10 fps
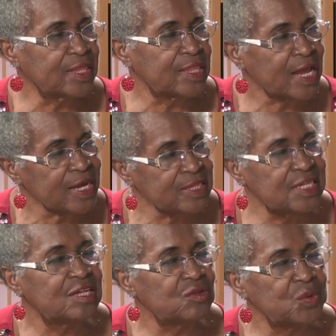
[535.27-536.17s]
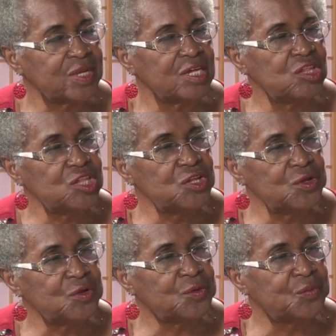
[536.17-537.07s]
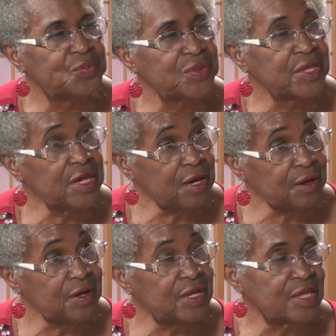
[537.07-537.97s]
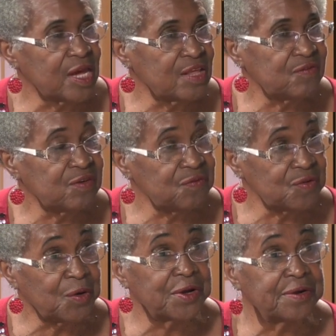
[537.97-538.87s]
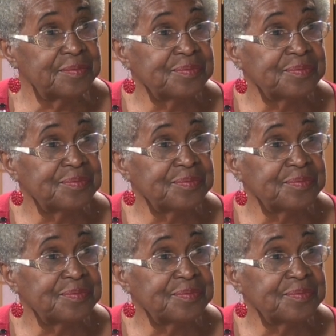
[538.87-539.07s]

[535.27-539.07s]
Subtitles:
1922, here in Gainesville, Florida.